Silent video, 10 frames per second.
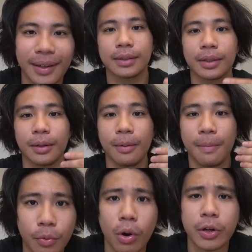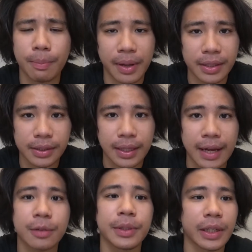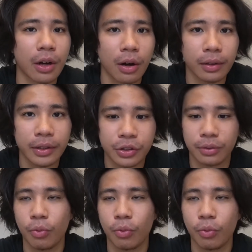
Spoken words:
So work your best at community college.